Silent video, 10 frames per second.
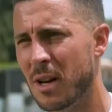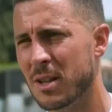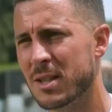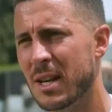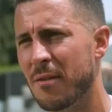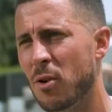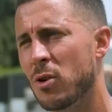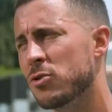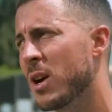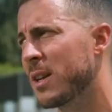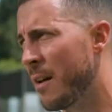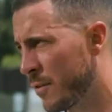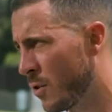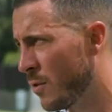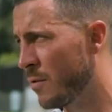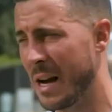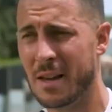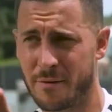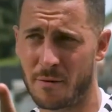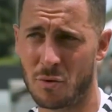I still have a contract after. I
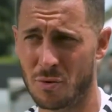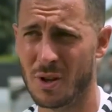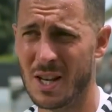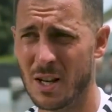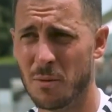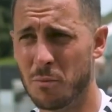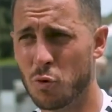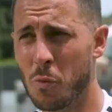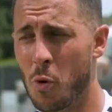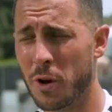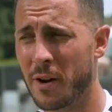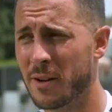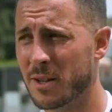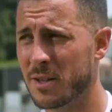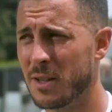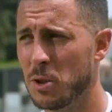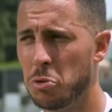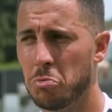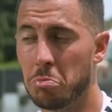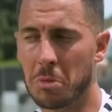have 4 years. Yeah.
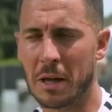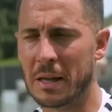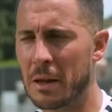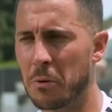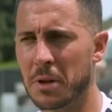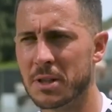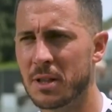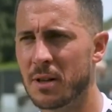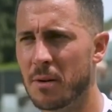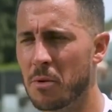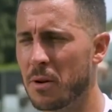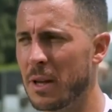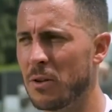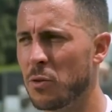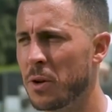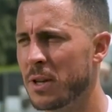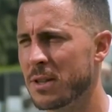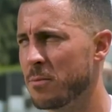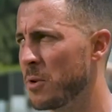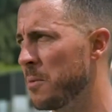And then we'll see. In 2
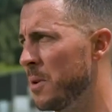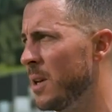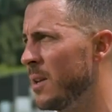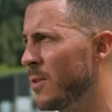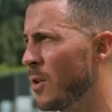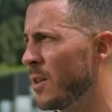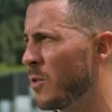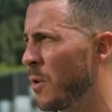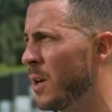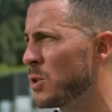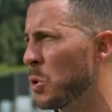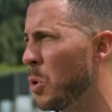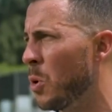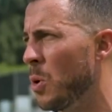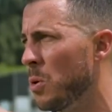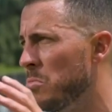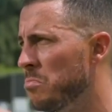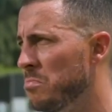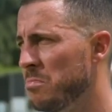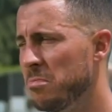years, I'm going to be 33, so
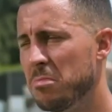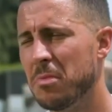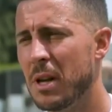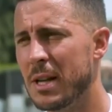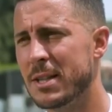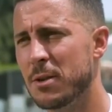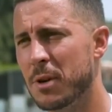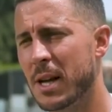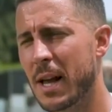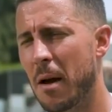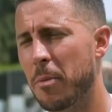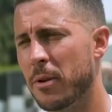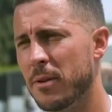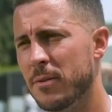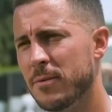let's see what can happen.